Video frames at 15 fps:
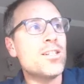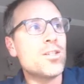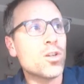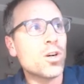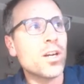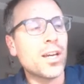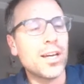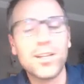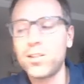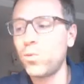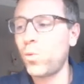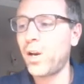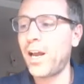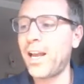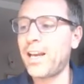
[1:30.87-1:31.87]
circuit,
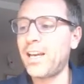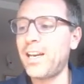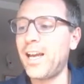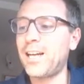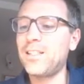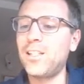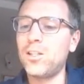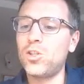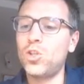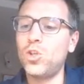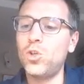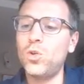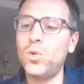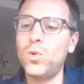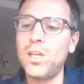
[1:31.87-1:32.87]
when I connect it
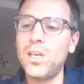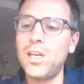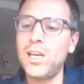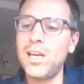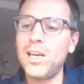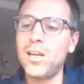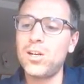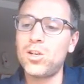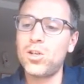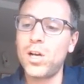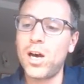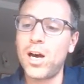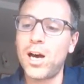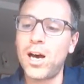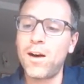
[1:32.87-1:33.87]
to the
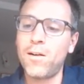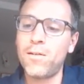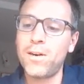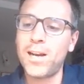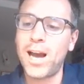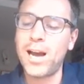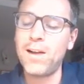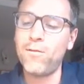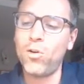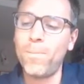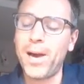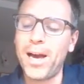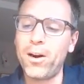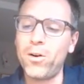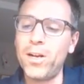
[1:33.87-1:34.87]
uh, 9 volt
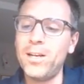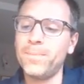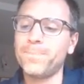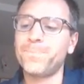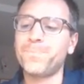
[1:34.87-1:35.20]
battery,